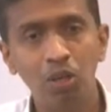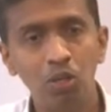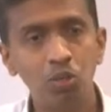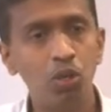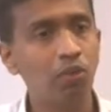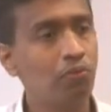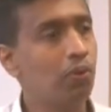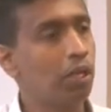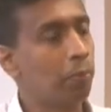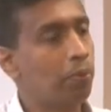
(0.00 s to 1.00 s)
So if you
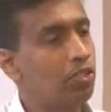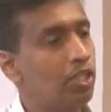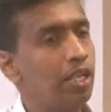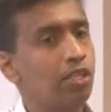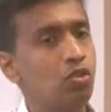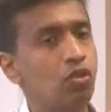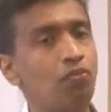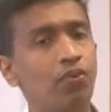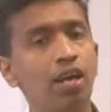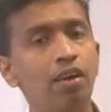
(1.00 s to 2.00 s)
depreciate a
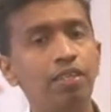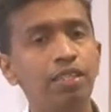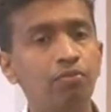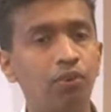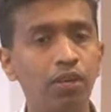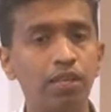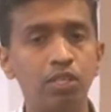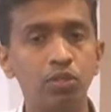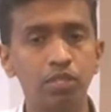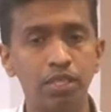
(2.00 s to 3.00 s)
software within 5
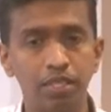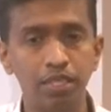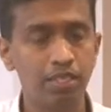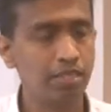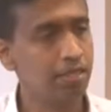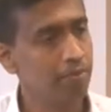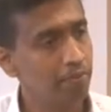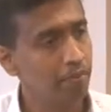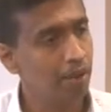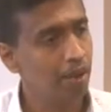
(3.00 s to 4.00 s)
years or 6 years,
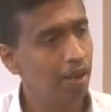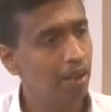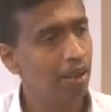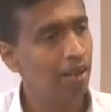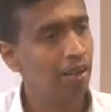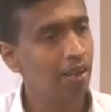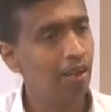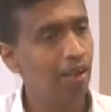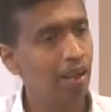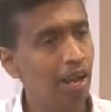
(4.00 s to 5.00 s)

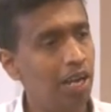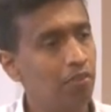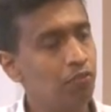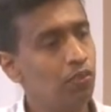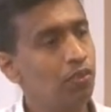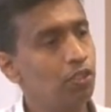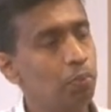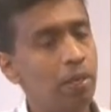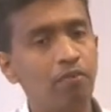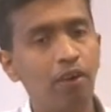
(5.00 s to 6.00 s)
and if you
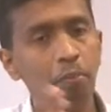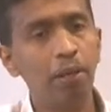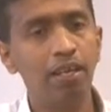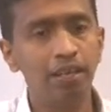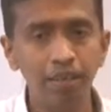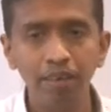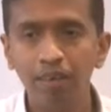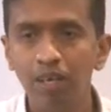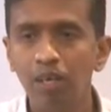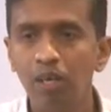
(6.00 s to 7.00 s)
spend 1 billion,
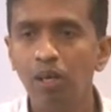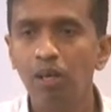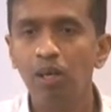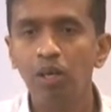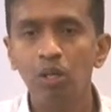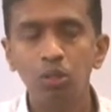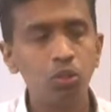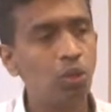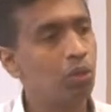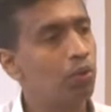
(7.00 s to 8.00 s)

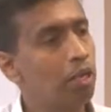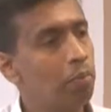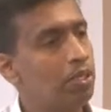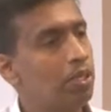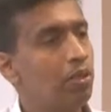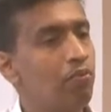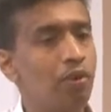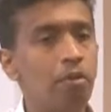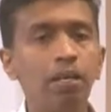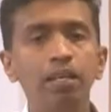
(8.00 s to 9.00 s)
so 20% of
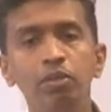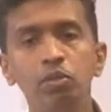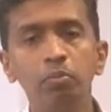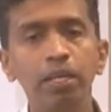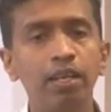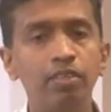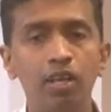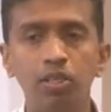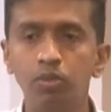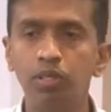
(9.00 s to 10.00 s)
1 billion you immediately
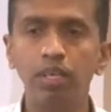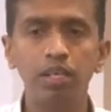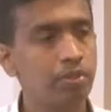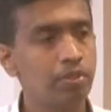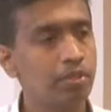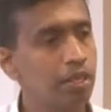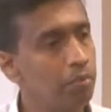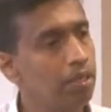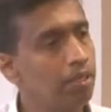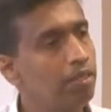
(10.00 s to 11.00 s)
charge to income
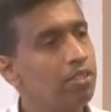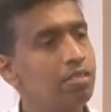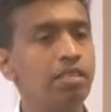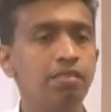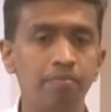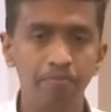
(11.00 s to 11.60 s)
statement in the first year,